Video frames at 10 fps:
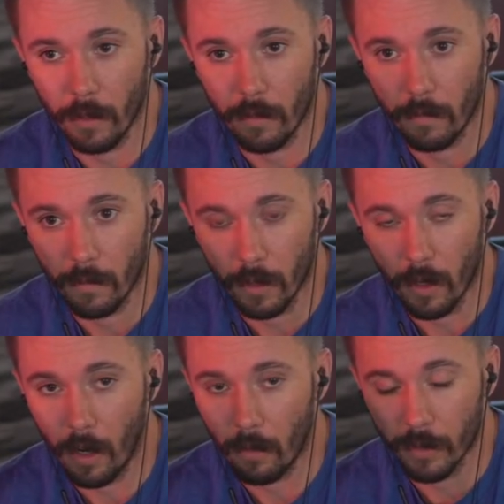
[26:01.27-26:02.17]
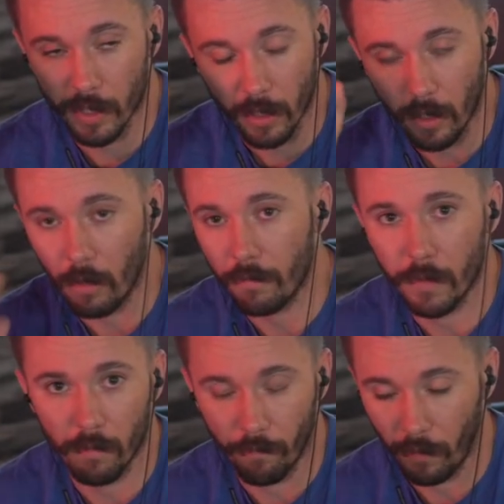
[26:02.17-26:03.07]
the car was
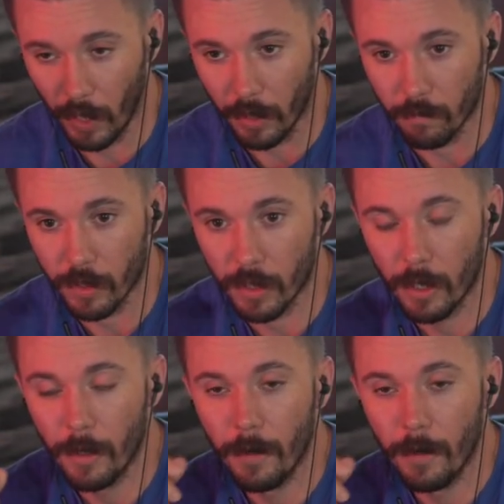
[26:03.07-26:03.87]
engulfed in flames.